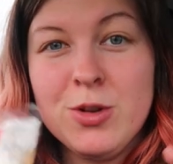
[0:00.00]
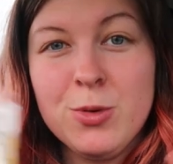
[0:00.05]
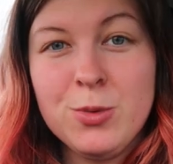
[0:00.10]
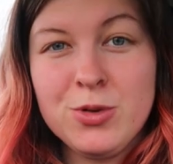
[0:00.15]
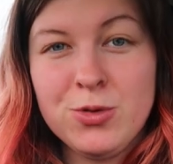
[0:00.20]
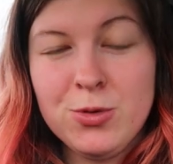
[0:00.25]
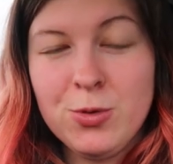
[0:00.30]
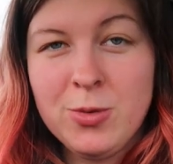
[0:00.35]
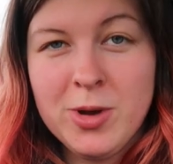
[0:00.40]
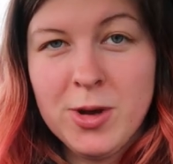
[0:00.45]
There
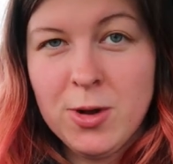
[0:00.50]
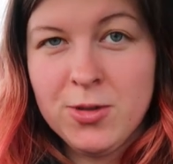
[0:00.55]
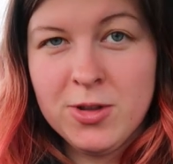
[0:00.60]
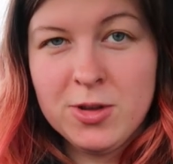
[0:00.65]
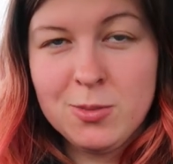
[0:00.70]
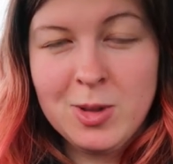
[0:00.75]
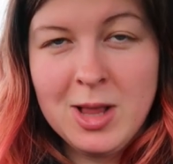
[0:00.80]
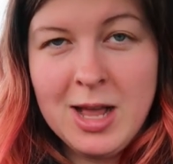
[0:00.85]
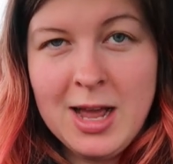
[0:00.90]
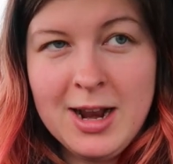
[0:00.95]
was no way on
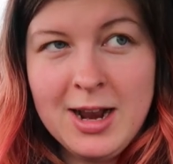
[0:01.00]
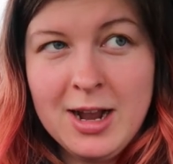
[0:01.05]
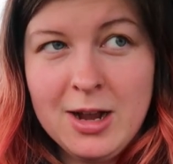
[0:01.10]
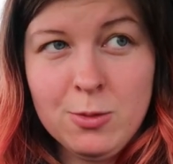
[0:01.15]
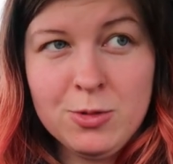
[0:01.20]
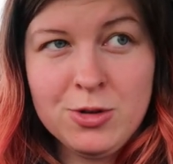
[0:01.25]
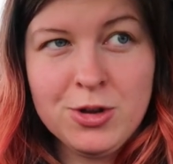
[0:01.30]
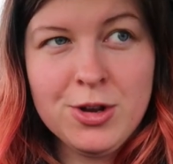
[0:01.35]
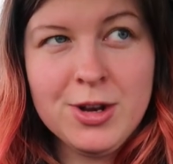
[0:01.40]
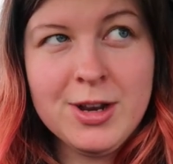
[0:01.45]
this planet I
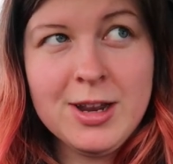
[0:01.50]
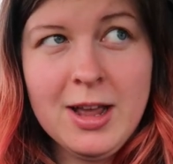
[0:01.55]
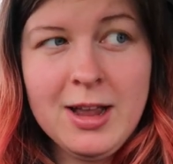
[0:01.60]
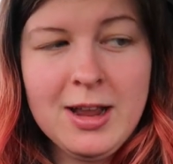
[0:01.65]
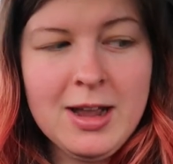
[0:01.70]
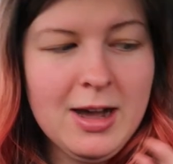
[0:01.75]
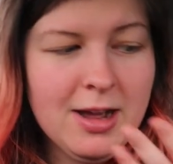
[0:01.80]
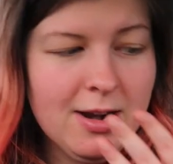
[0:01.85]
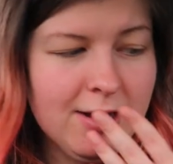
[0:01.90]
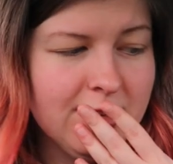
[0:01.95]
was gonna
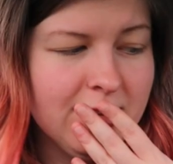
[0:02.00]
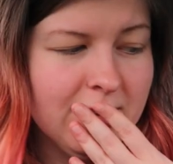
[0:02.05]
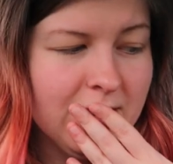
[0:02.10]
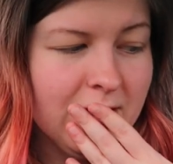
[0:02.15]
get carrot